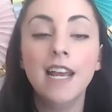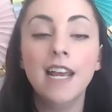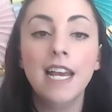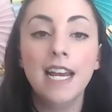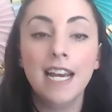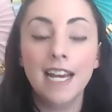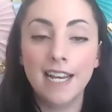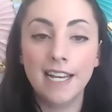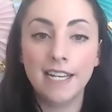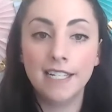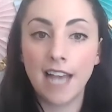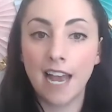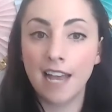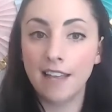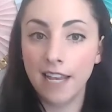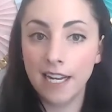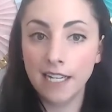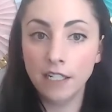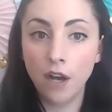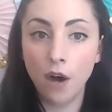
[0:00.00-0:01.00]
is I
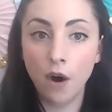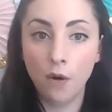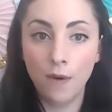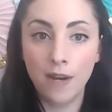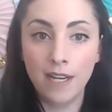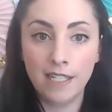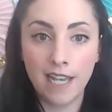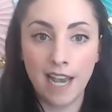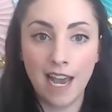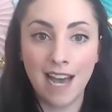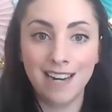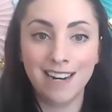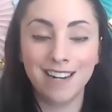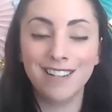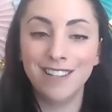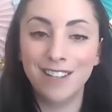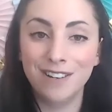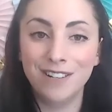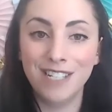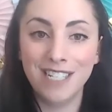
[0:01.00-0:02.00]
like to always add
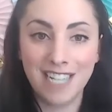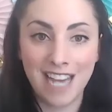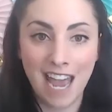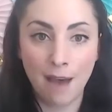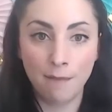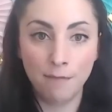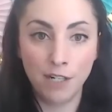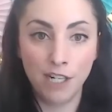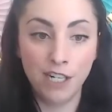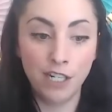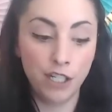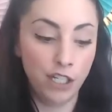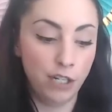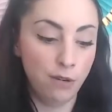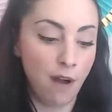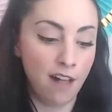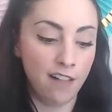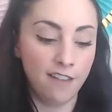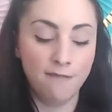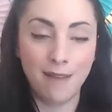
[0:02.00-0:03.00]
closed captions to
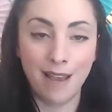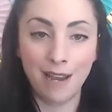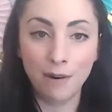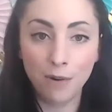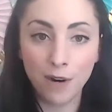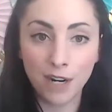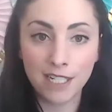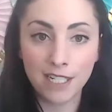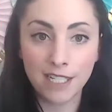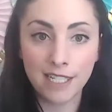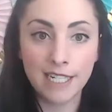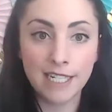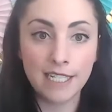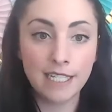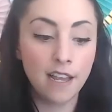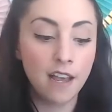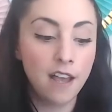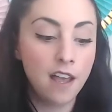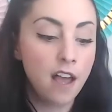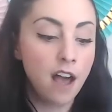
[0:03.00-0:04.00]
all of my courses,
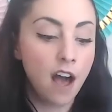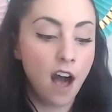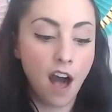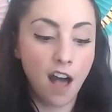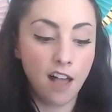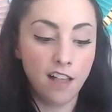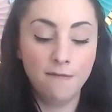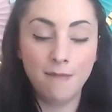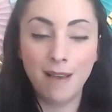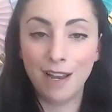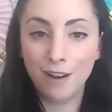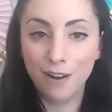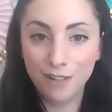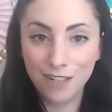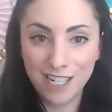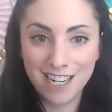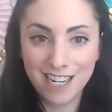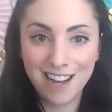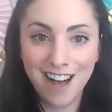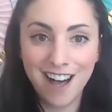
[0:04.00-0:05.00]
all of my
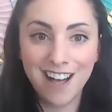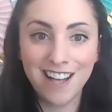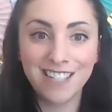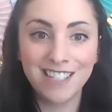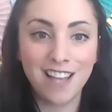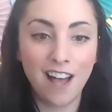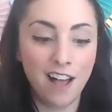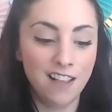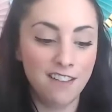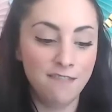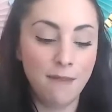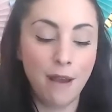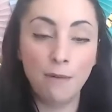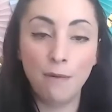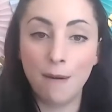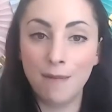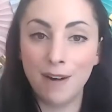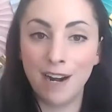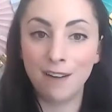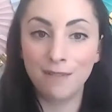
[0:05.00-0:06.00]
coaching calls, all of my
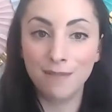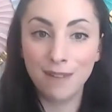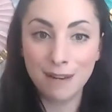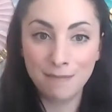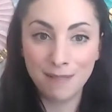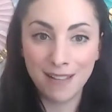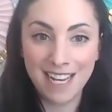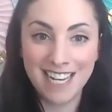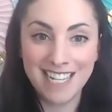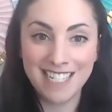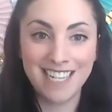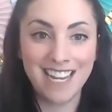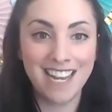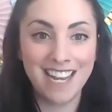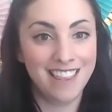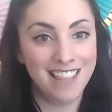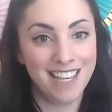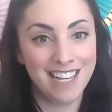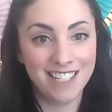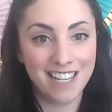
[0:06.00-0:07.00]
webinar replays,
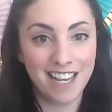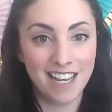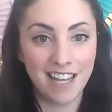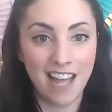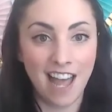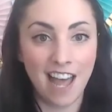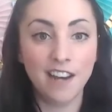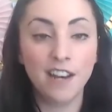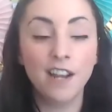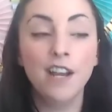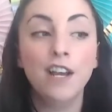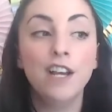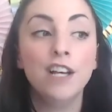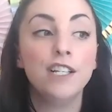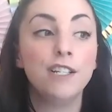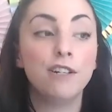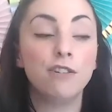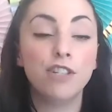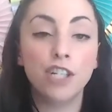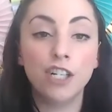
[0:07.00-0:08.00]
and things like that.
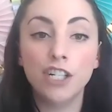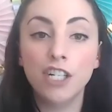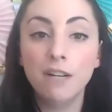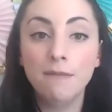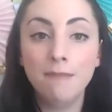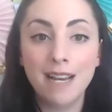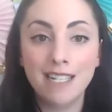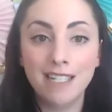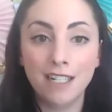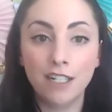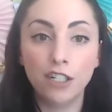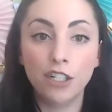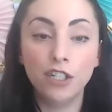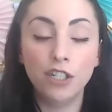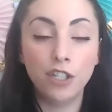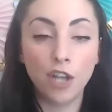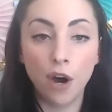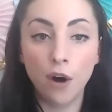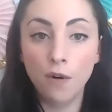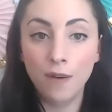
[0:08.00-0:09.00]
So Searchy makes it
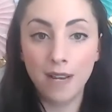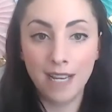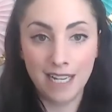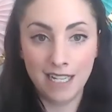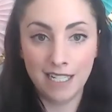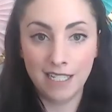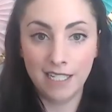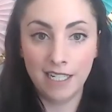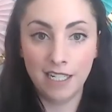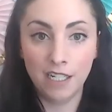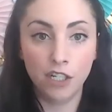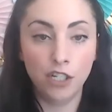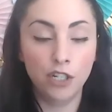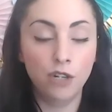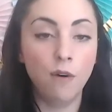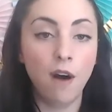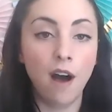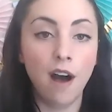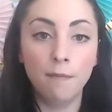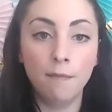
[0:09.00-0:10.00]
so easy
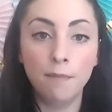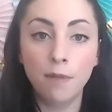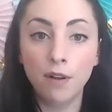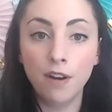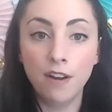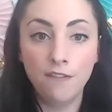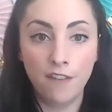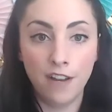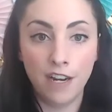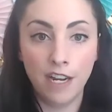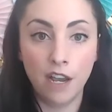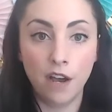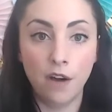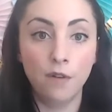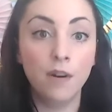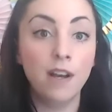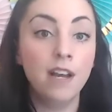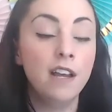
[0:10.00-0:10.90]
to upload a video,